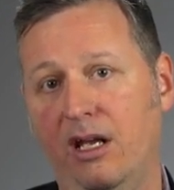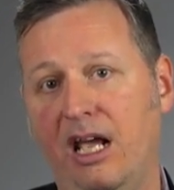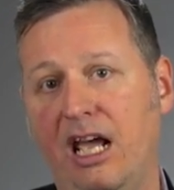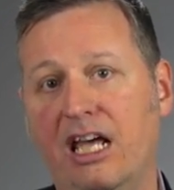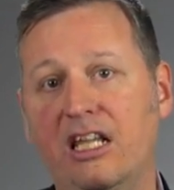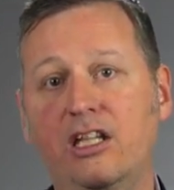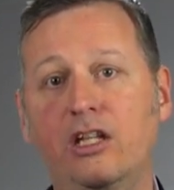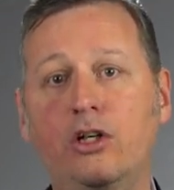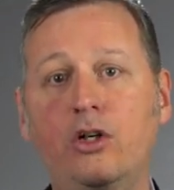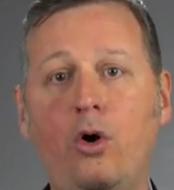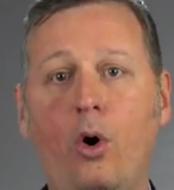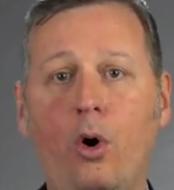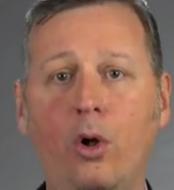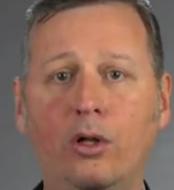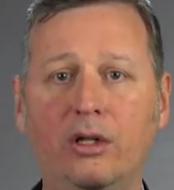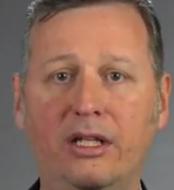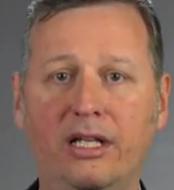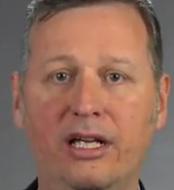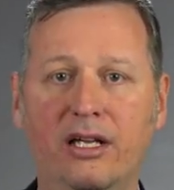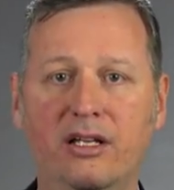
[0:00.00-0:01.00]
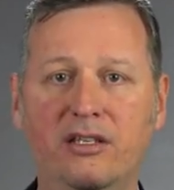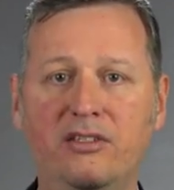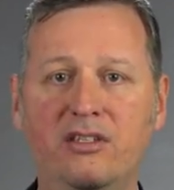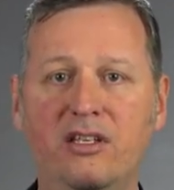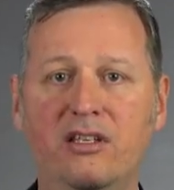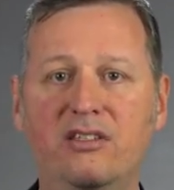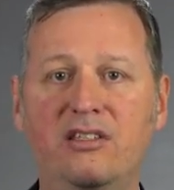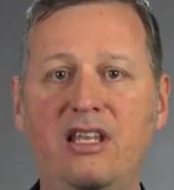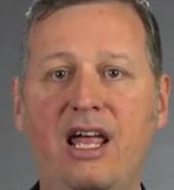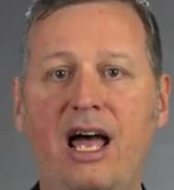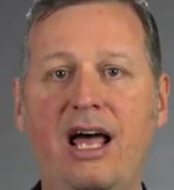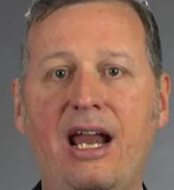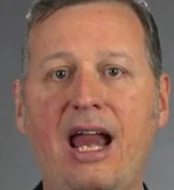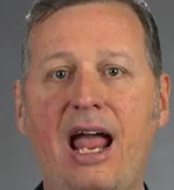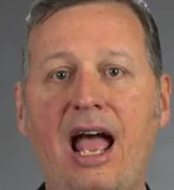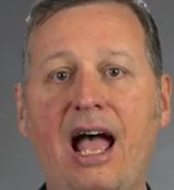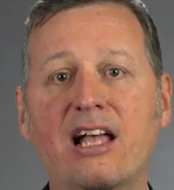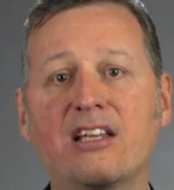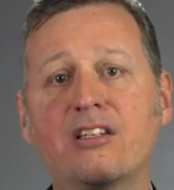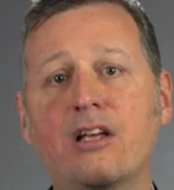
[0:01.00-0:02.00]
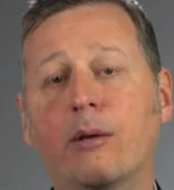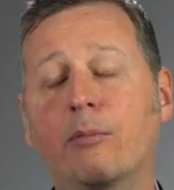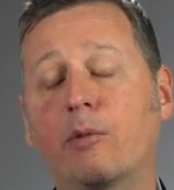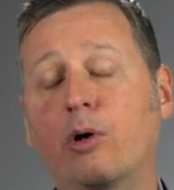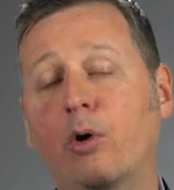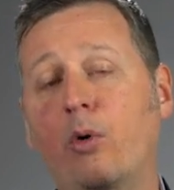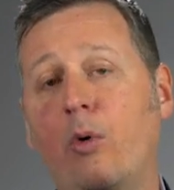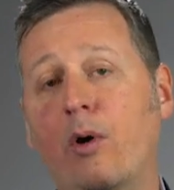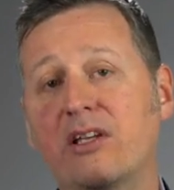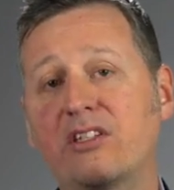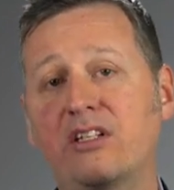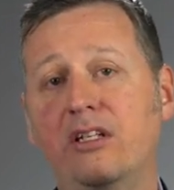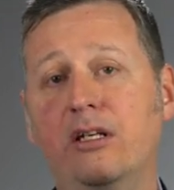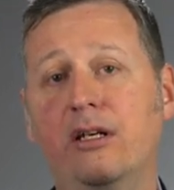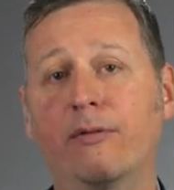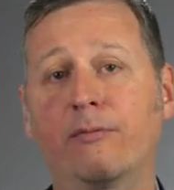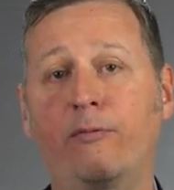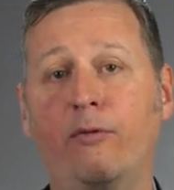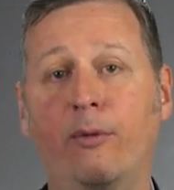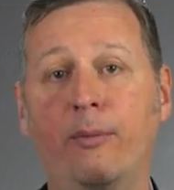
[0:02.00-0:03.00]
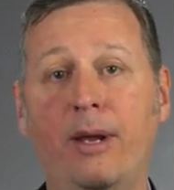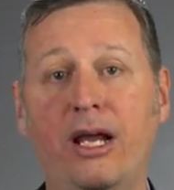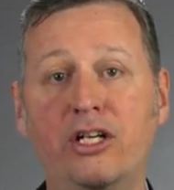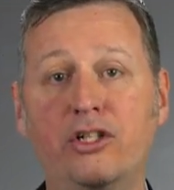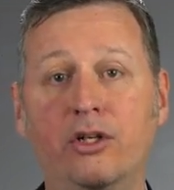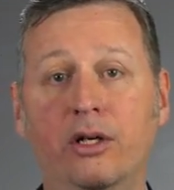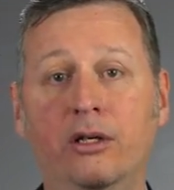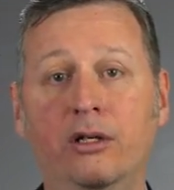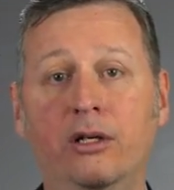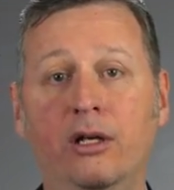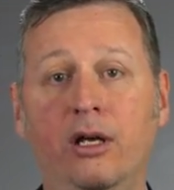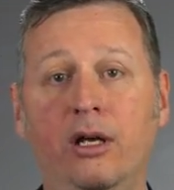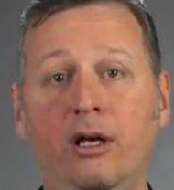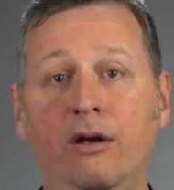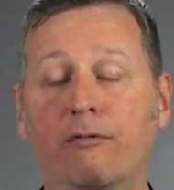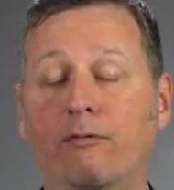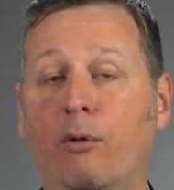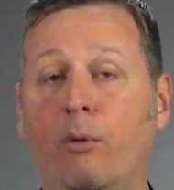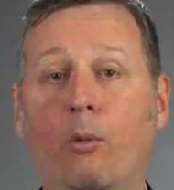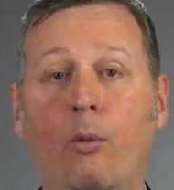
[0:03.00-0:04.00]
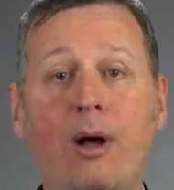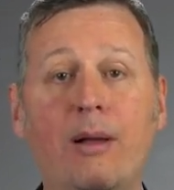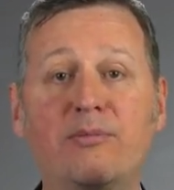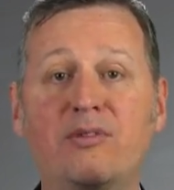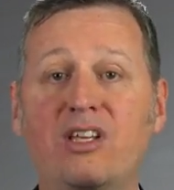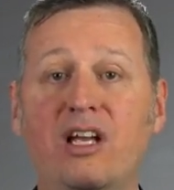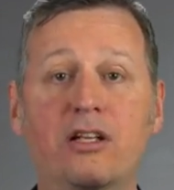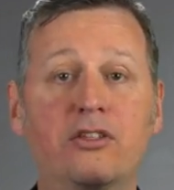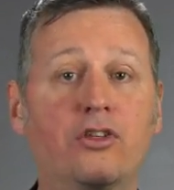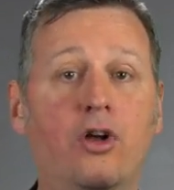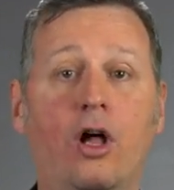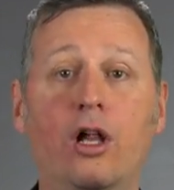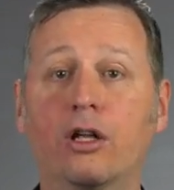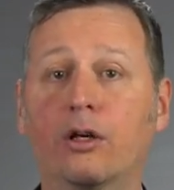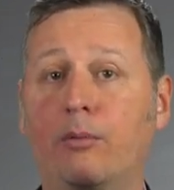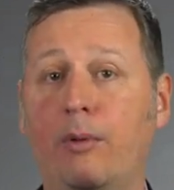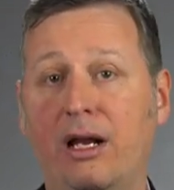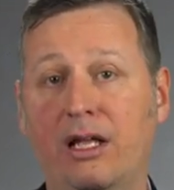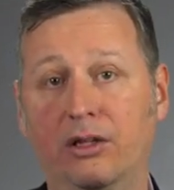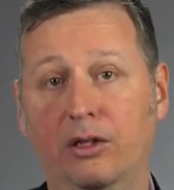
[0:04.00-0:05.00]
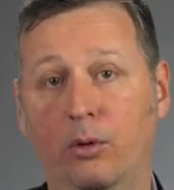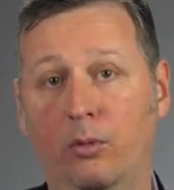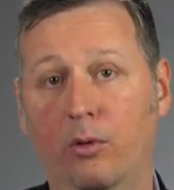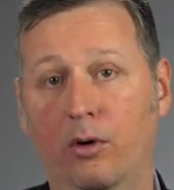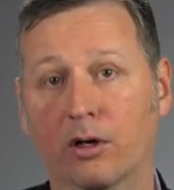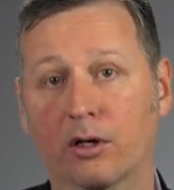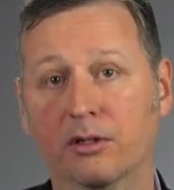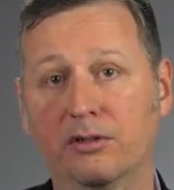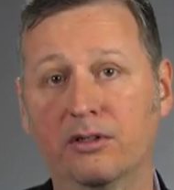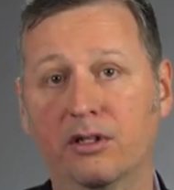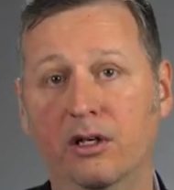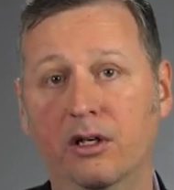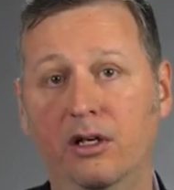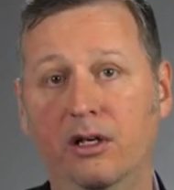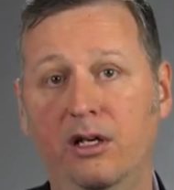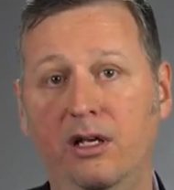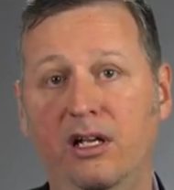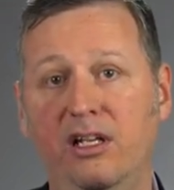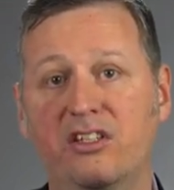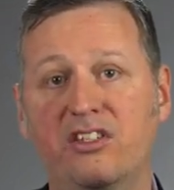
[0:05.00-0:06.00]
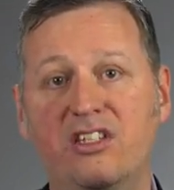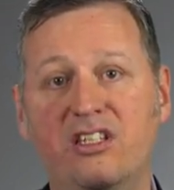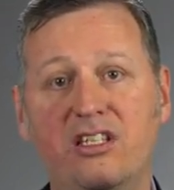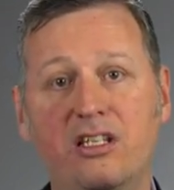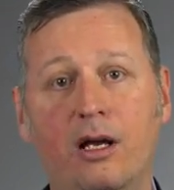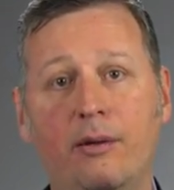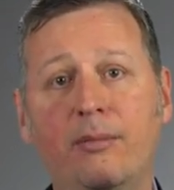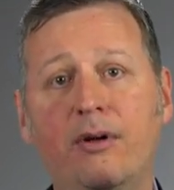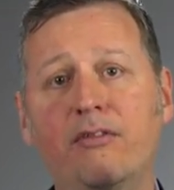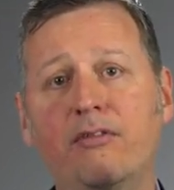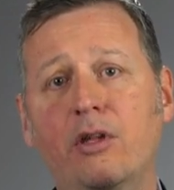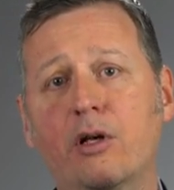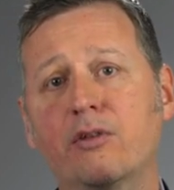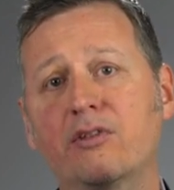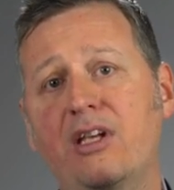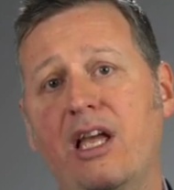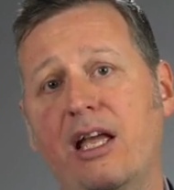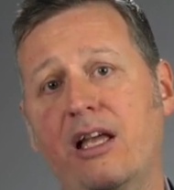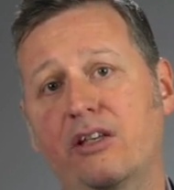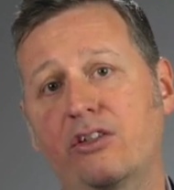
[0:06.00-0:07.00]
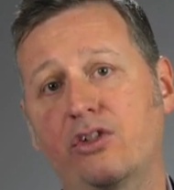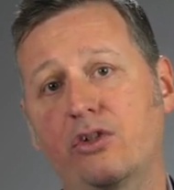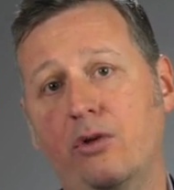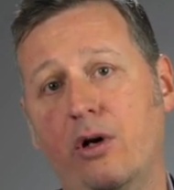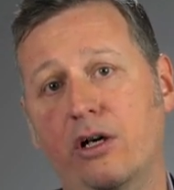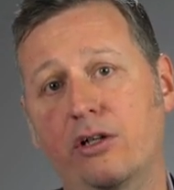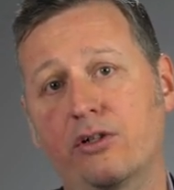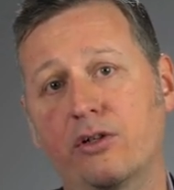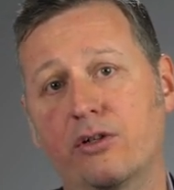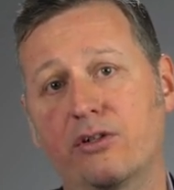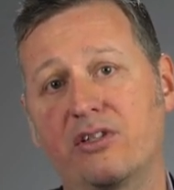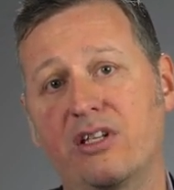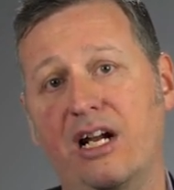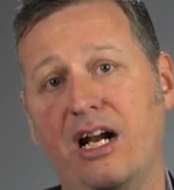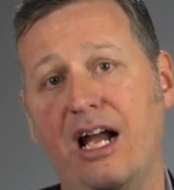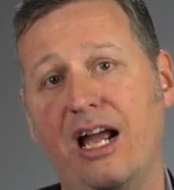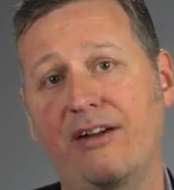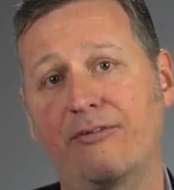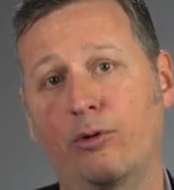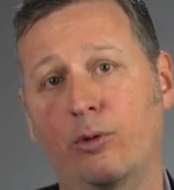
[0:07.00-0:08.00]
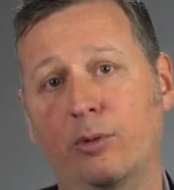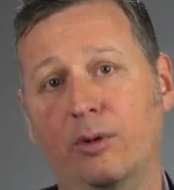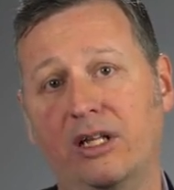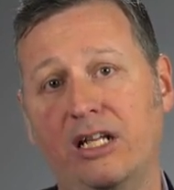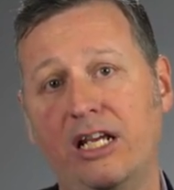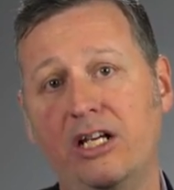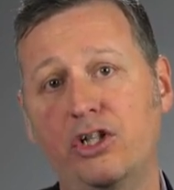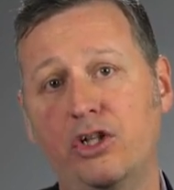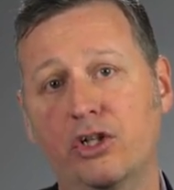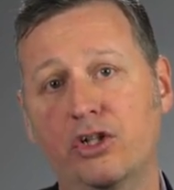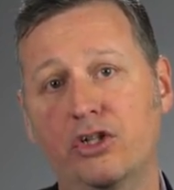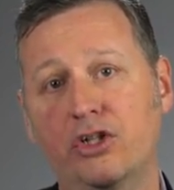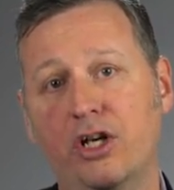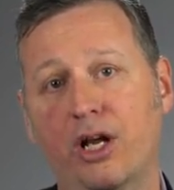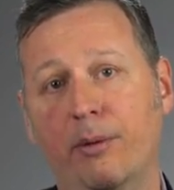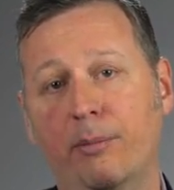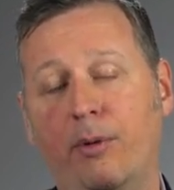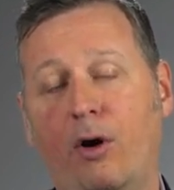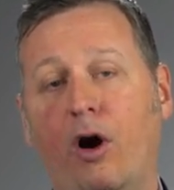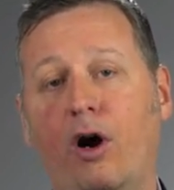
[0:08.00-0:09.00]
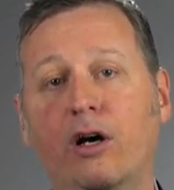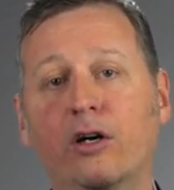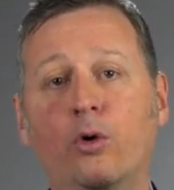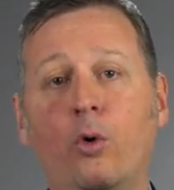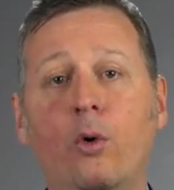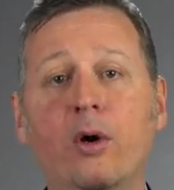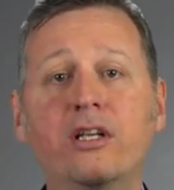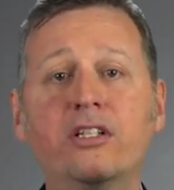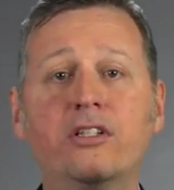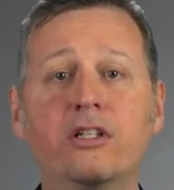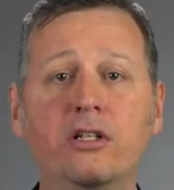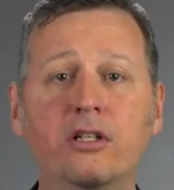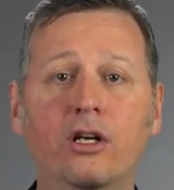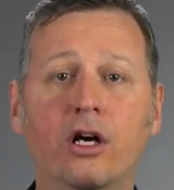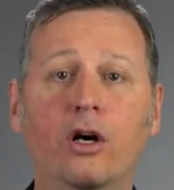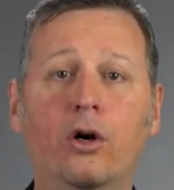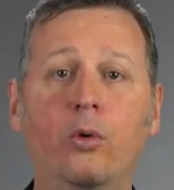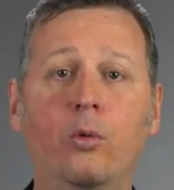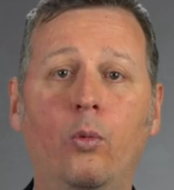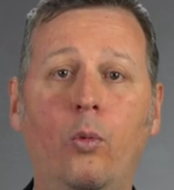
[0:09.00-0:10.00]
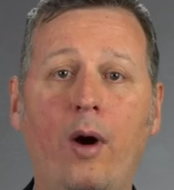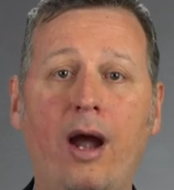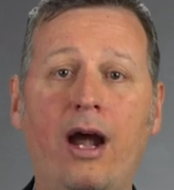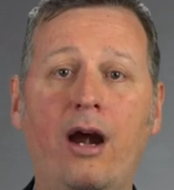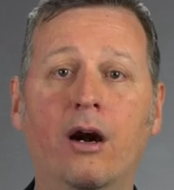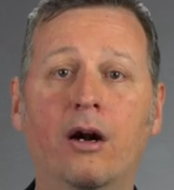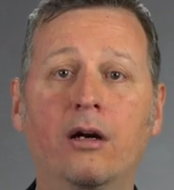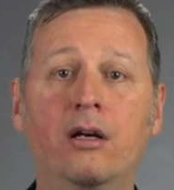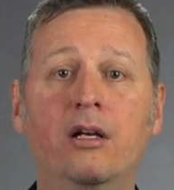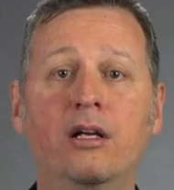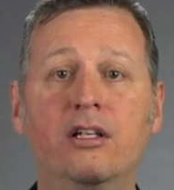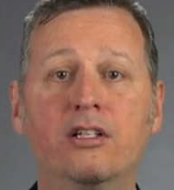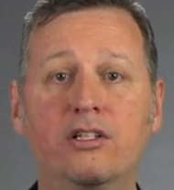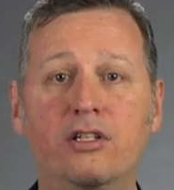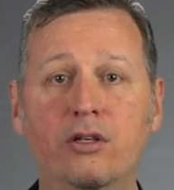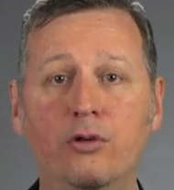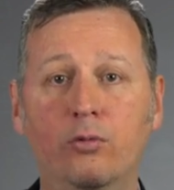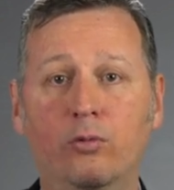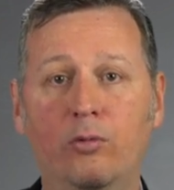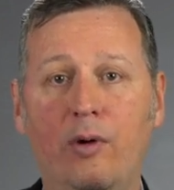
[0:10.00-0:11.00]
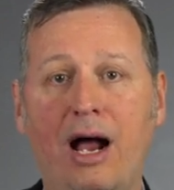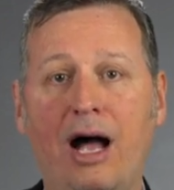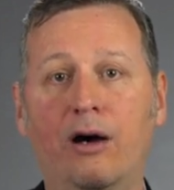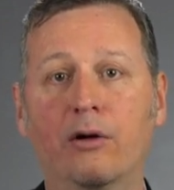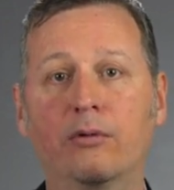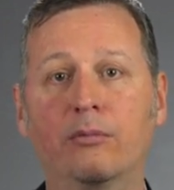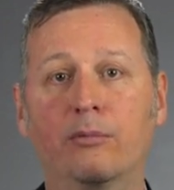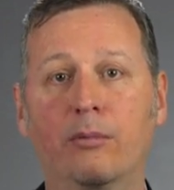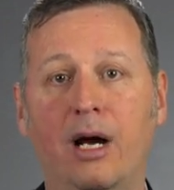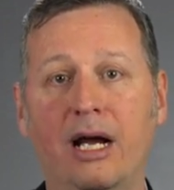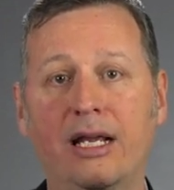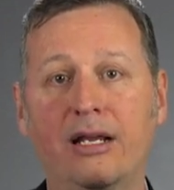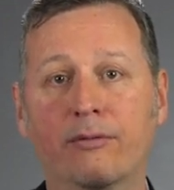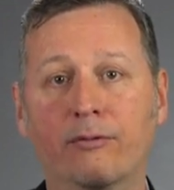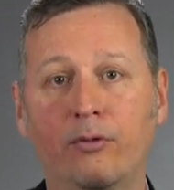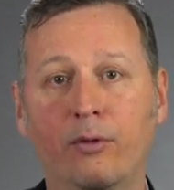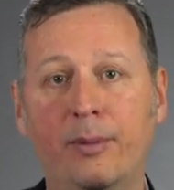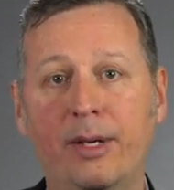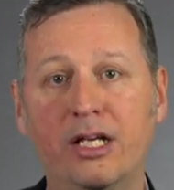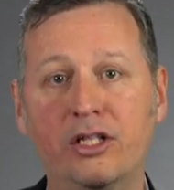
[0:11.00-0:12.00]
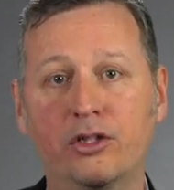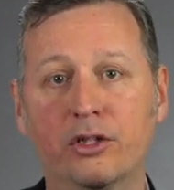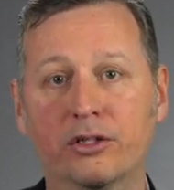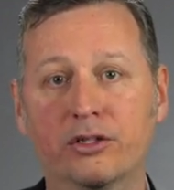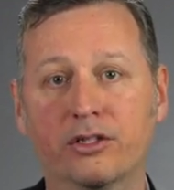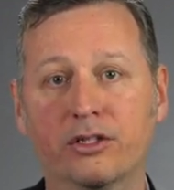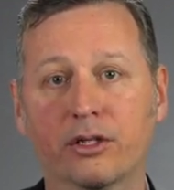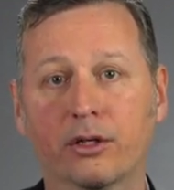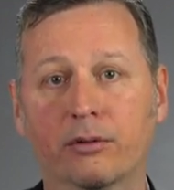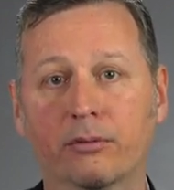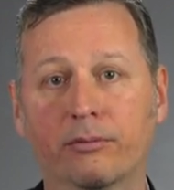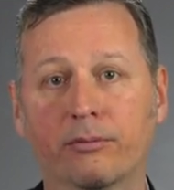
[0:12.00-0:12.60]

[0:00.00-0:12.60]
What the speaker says: And the goal is that as I'm requesting information from websites all around the world, some of those AS structures that I have a relationship are going to know where to route my information to.